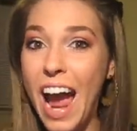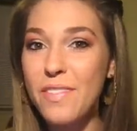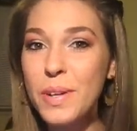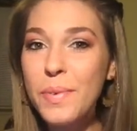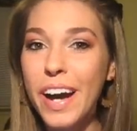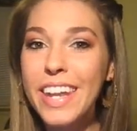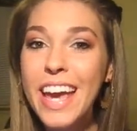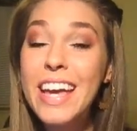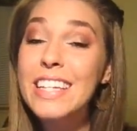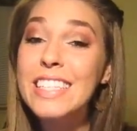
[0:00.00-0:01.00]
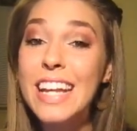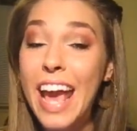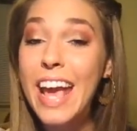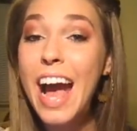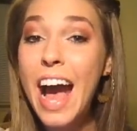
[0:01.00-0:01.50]
Hi everyone!
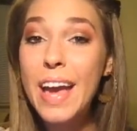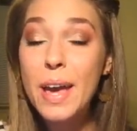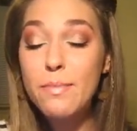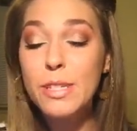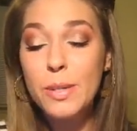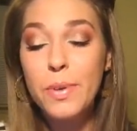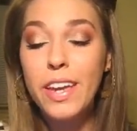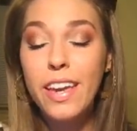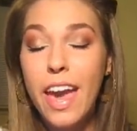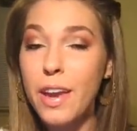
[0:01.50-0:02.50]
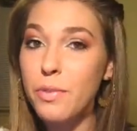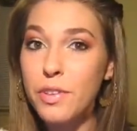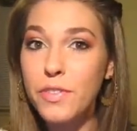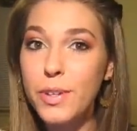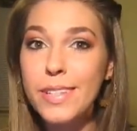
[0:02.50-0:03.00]
Today I am doing a
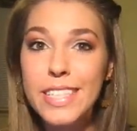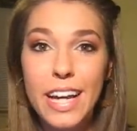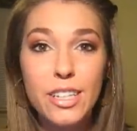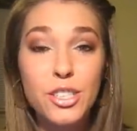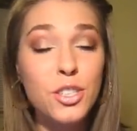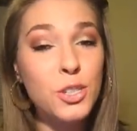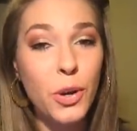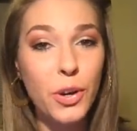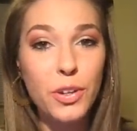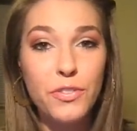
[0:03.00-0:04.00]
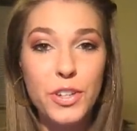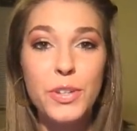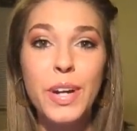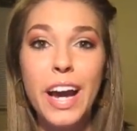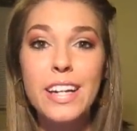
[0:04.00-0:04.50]
review slash tutorial for
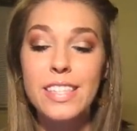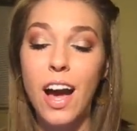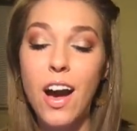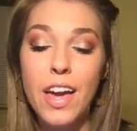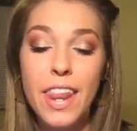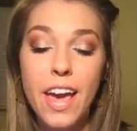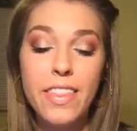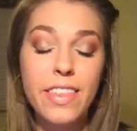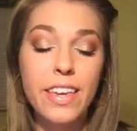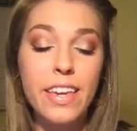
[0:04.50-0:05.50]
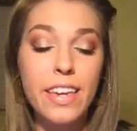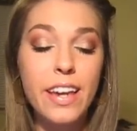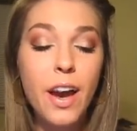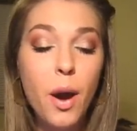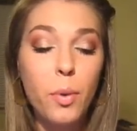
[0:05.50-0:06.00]
you guys on the